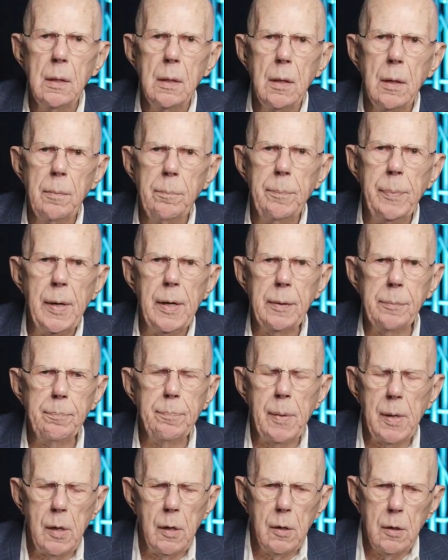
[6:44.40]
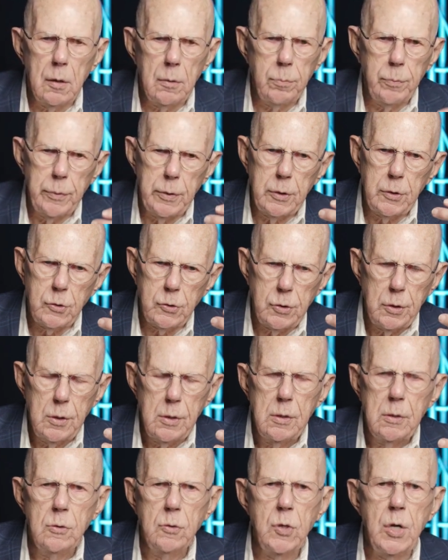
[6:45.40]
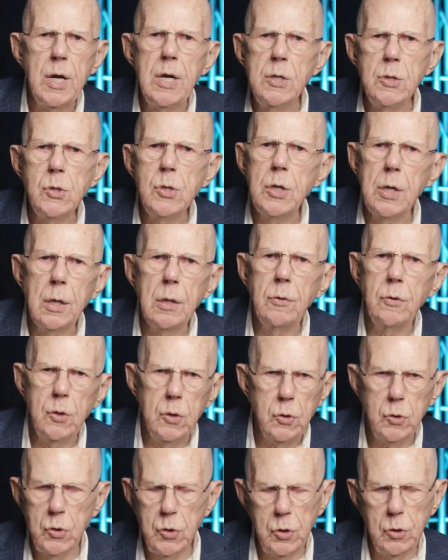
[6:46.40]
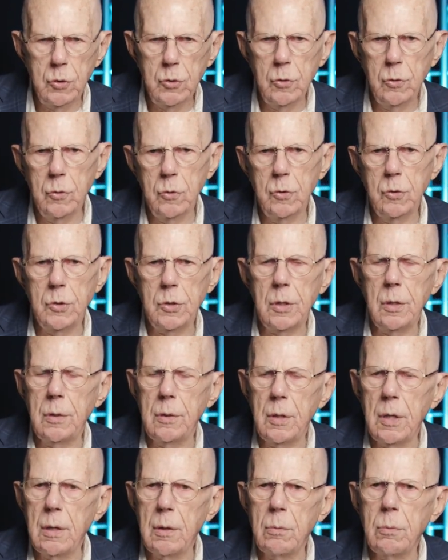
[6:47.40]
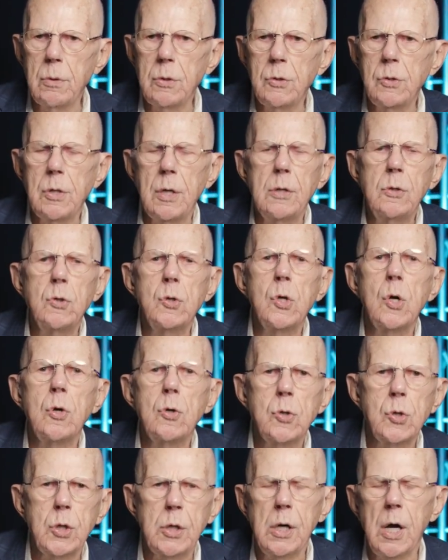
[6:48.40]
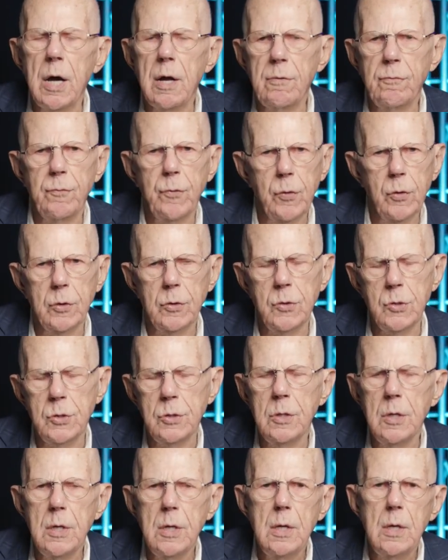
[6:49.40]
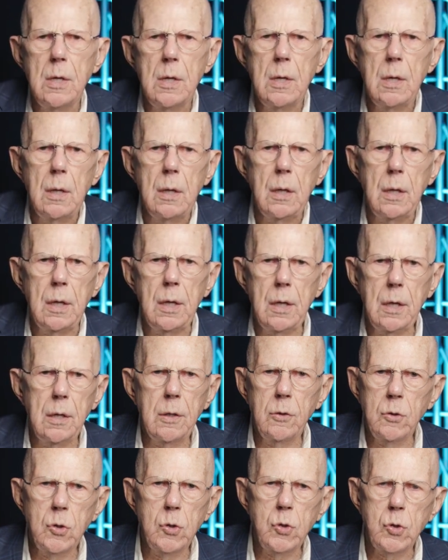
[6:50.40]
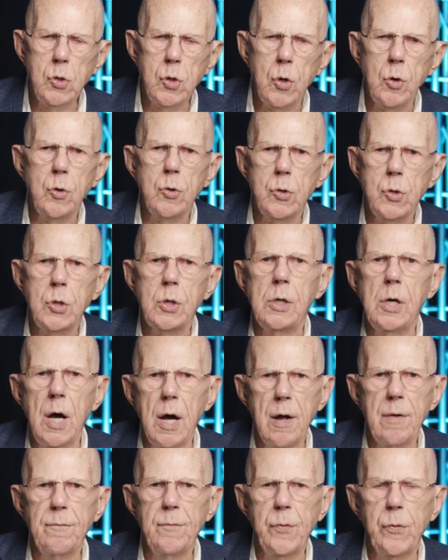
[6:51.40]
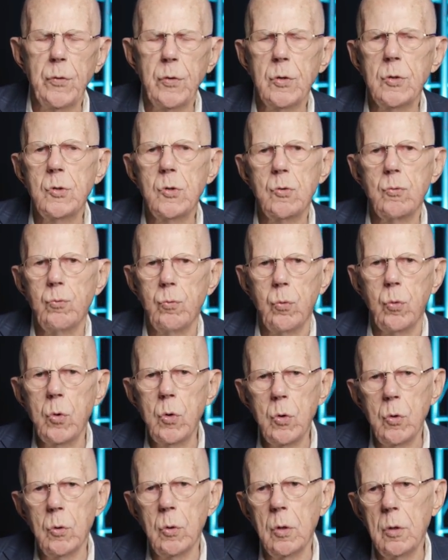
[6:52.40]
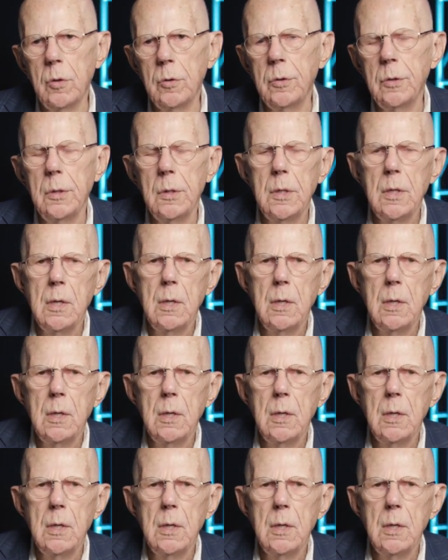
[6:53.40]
but Paul was teaching the Jews, and there was a church conference, and the church conference ruled